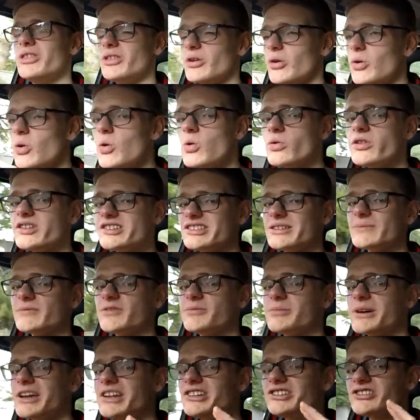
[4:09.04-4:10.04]
with all this
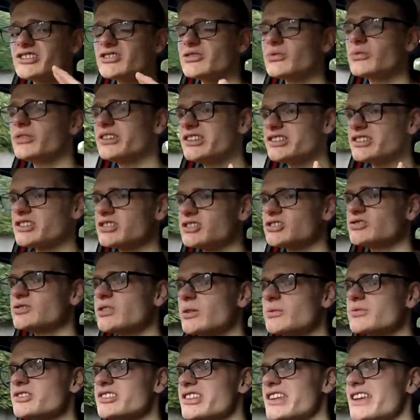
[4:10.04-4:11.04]
information and all these
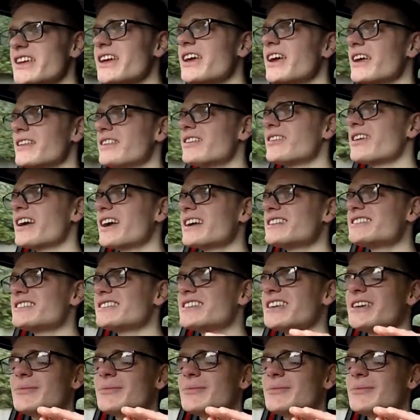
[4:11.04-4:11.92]
controls in it that I had to